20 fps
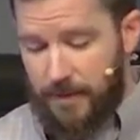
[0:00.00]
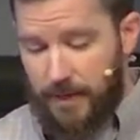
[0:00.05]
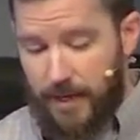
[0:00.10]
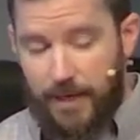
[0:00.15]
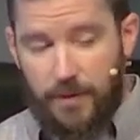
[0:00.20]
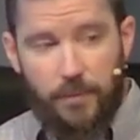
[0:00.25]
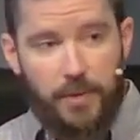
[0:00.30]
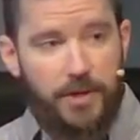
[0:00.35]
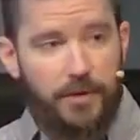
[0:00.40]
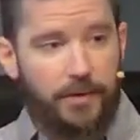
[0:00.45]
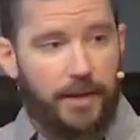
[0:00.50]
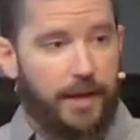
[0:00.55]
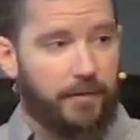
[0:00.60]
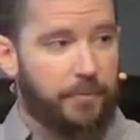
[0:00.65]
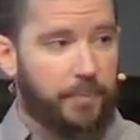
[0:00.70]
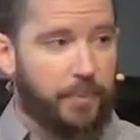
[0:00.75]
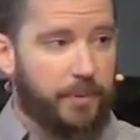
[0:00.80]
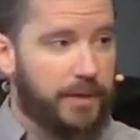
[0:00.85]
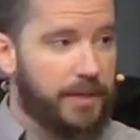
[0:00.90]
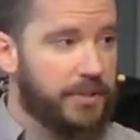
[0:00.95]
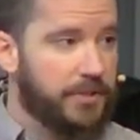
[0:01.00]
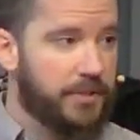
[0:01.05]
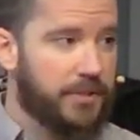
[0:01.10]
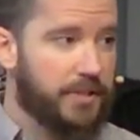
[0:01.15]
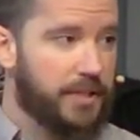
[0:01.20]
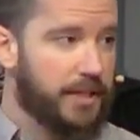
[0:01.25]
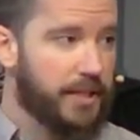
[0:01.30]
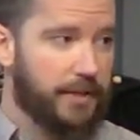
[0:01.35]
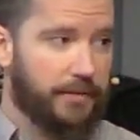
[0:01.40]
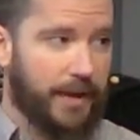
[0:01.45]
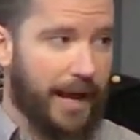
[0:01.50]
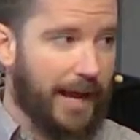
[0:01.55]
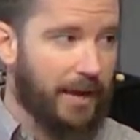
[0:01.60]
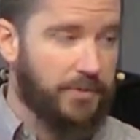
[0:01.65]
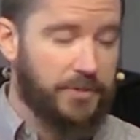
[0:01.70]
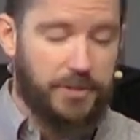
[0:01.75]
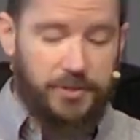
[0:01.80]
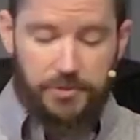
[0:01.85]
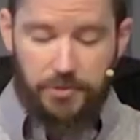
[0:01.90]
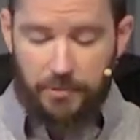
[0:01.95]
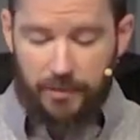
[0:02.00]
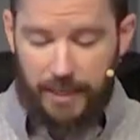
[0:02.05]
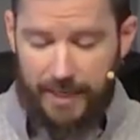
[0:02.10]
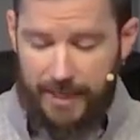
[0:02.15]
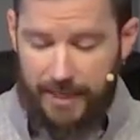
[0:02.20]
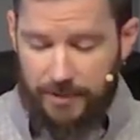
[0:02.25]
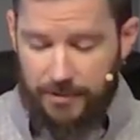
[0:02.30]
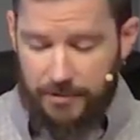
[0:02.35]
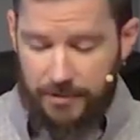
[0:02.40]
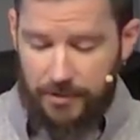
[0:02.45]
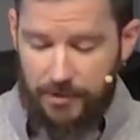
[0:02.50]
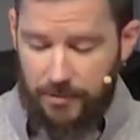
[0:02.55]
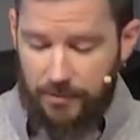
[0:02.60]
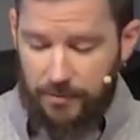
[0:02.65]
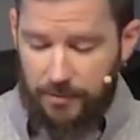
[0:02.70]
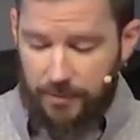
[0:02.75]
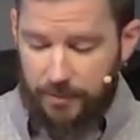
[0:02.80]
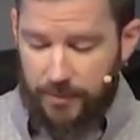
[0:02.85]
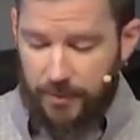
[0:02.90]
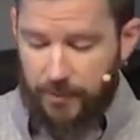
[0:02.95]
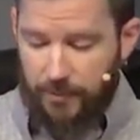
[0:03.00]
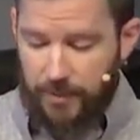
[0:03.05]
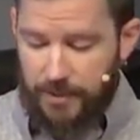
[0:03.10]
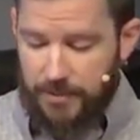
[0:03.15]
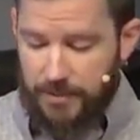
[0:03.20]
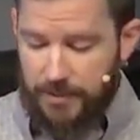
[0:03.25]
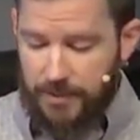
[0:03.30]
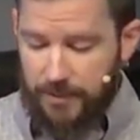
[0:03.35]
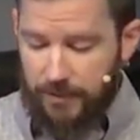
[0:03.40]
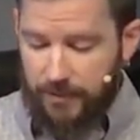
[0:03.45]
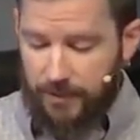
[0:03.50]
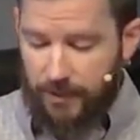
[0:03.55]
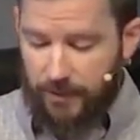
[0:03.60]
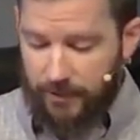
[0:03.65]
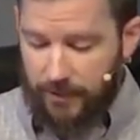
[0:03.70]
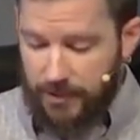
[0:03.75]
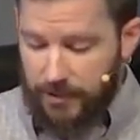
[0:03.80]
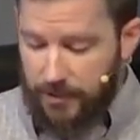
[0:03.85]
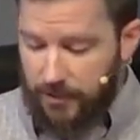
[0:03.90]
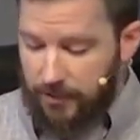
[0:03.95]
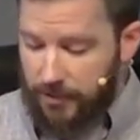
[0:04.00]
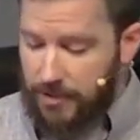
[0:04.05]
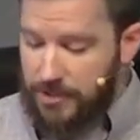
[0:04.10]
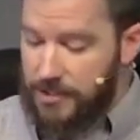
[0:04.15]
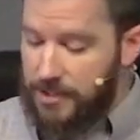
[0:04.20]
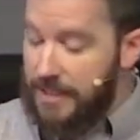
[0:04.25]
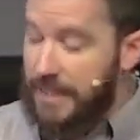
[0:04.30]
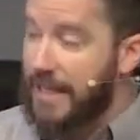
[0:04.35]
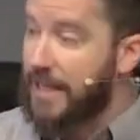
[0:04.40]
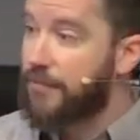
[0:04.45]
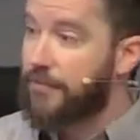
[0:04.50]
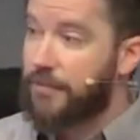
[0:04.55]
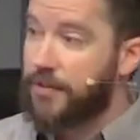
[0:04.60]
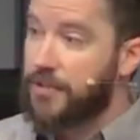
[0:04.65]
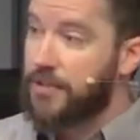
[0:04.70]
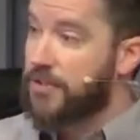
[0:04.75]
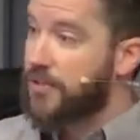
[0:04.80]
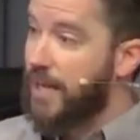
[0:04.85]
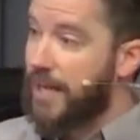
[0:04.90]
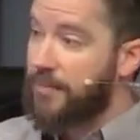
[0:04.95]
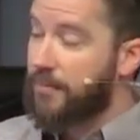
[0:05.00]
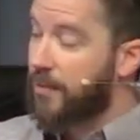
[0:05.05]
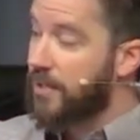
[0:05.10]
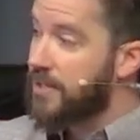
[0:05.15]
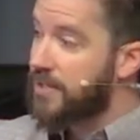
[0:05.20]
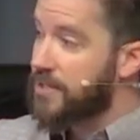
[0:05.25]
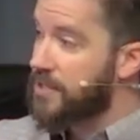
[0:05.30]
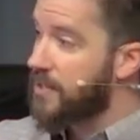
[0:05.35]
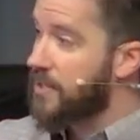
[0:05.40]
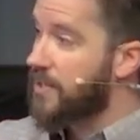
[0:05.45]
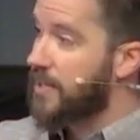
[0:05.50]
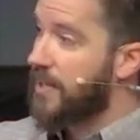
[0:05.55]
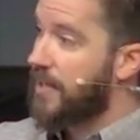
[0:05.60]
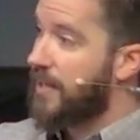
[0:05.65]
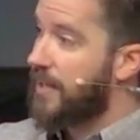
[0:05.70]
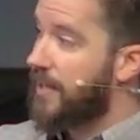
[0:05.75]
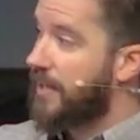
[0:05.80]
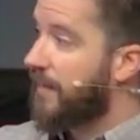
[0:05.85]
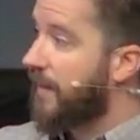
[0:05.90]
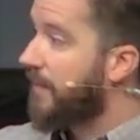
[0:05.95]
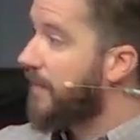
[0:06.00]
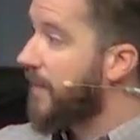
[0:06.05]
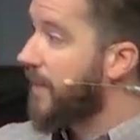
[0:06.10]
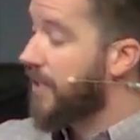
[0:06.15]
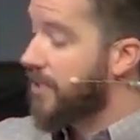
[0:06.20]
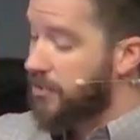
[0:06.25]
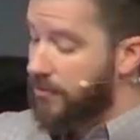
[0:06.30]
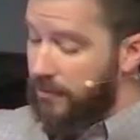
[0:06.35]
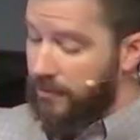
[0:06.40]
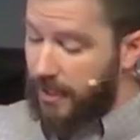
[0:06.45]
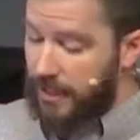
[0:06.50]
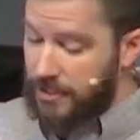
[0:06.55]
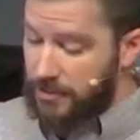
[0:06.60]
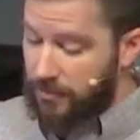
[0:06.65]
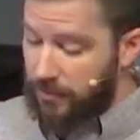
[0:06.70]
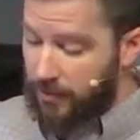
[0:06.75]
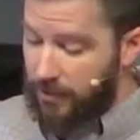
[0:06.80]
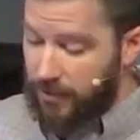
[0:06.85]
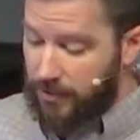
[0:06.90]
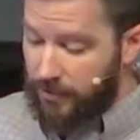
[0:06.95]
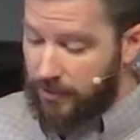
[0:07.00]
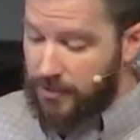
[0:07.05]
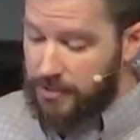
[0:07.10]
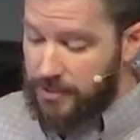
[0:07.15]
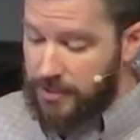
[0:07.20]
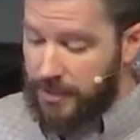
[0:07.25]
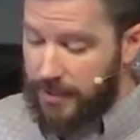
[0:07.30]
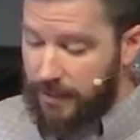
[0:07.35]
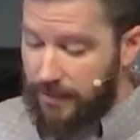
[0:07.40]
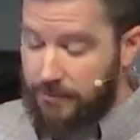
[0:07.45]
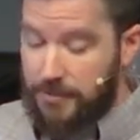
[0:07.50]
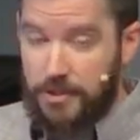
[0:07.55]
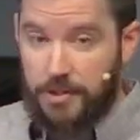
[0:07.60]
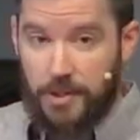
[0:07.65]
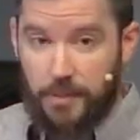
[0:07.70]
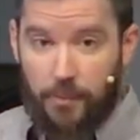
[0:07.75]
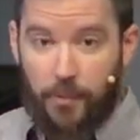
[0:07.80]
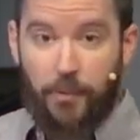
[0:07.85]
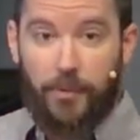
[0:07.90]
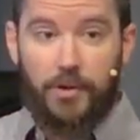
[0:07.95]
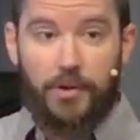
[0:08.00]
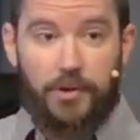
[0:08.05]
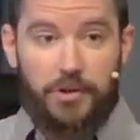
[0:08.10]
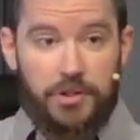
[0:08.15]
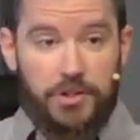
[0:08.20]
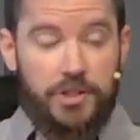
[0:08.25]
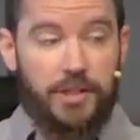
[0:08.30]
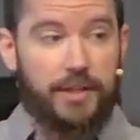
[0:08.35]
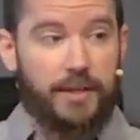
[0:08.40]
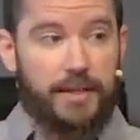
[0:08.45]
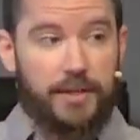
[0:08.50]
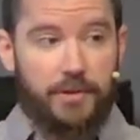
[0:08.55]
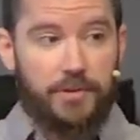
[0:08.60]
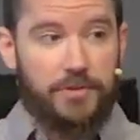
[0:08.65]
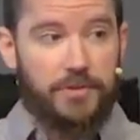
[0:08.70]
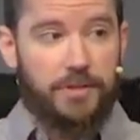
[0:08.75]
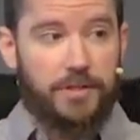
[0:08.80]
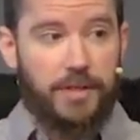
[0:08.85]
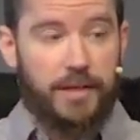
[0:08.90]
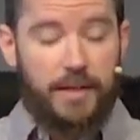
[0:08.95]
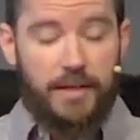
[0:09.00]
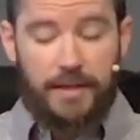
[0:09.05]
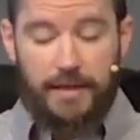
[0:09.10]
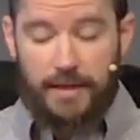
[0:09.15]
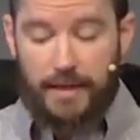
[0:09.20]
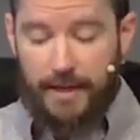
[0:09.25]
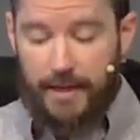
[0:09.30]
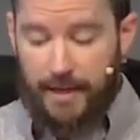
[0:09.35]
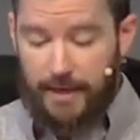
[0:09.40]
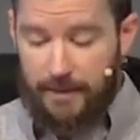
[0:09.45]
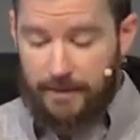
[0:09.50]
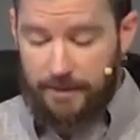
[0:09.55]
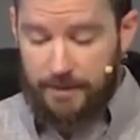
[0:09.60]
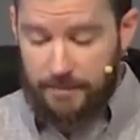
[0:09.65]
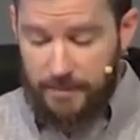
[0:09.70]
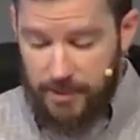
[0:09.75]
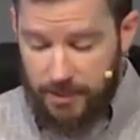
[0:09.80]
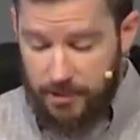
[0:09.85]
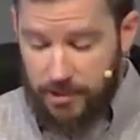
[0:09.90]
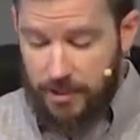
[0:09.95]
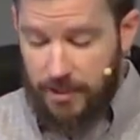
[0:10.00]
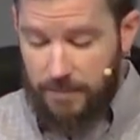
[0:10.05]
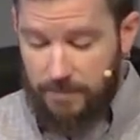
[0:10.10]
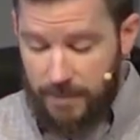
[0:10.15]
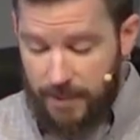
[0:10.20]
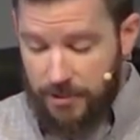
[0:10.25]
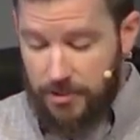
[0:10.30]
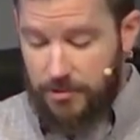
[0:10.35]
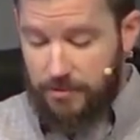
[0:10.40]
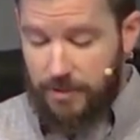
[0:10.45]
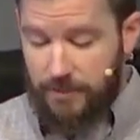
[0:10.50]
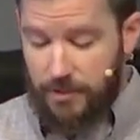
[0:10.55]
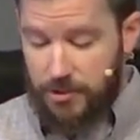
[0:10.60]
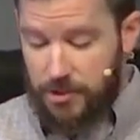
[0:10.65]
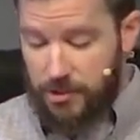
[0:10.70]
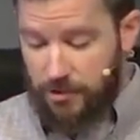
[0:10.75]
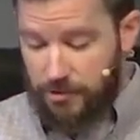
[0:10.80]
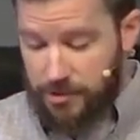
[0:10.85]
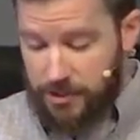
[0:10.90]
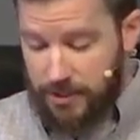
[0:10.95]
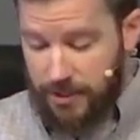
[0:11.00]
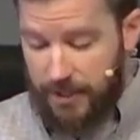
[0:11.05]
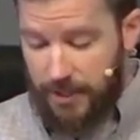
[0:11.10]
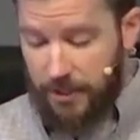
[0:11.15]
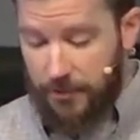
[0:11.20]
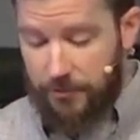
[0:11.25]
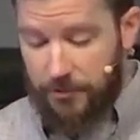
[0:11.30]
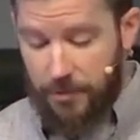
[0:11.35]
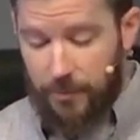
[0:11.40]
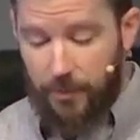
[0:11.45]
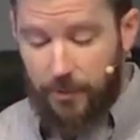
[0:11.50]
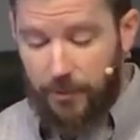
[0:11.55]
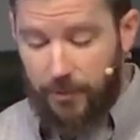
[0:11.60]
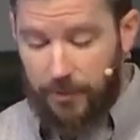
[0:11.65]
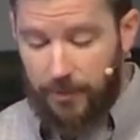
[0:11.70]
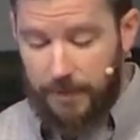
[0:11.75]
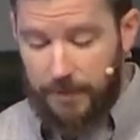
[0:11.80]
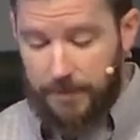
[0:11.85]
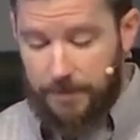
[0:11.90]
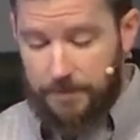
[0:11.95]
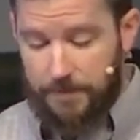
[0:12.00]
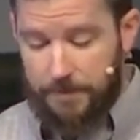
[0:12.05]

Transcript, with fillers: And we don't have priests to give houses or land to, but we still are encouraged to give for the same reasons that the Israelites were encouraged to give to support Christian leaders and the mission and ministry of the church and to care for the poor.